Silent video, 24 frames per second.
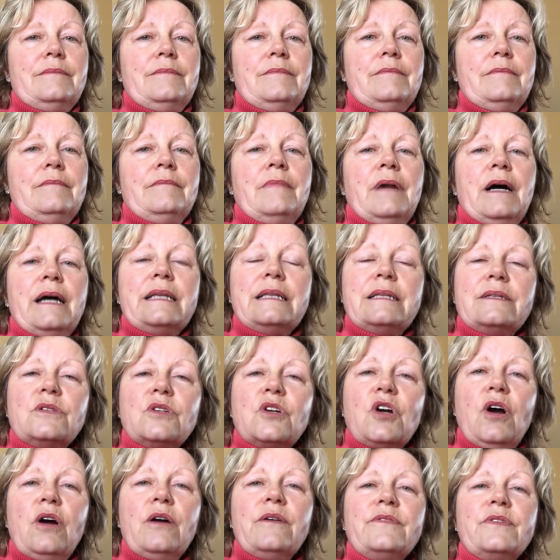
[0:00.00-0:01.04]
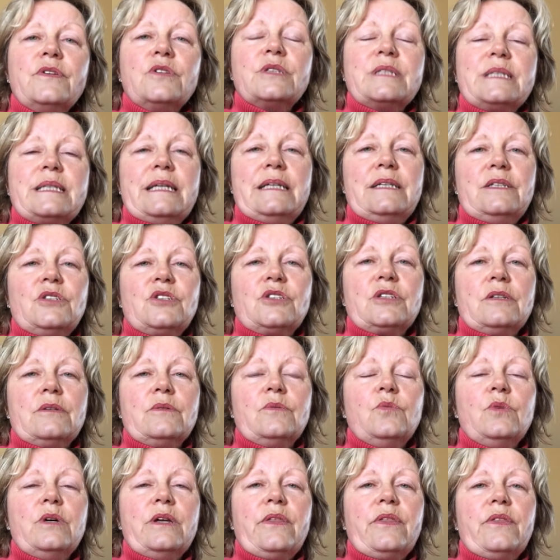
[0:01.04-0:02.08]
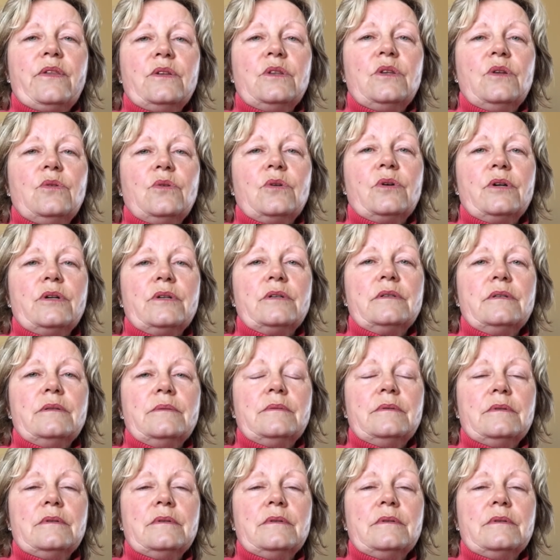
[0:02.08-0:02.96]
my little conversation with the Lord